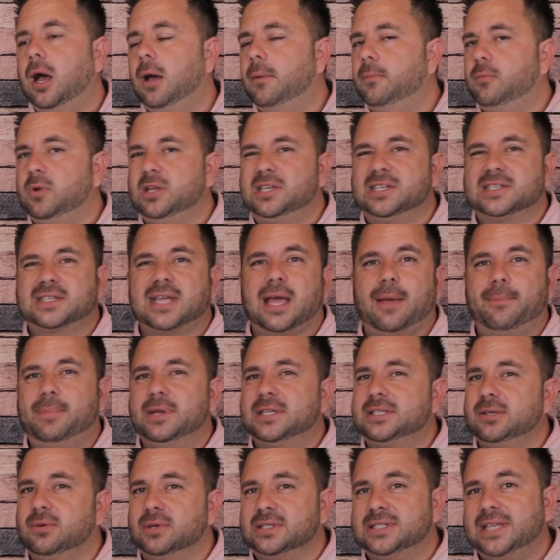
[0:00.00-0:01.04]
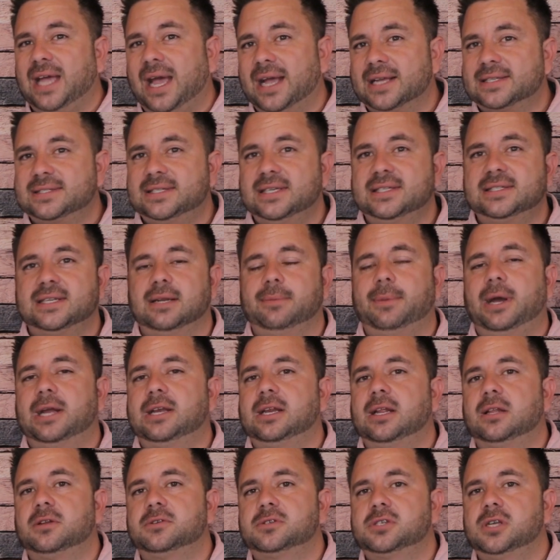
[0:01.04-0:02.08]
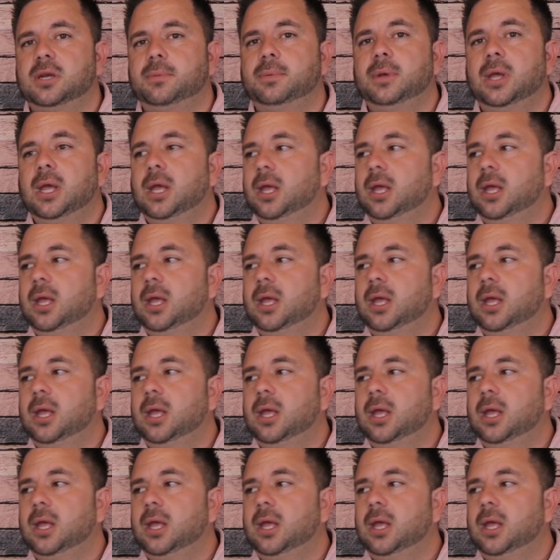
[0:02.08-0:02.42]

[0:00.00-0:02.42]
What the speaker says: We just got busy with tax season at my dealership,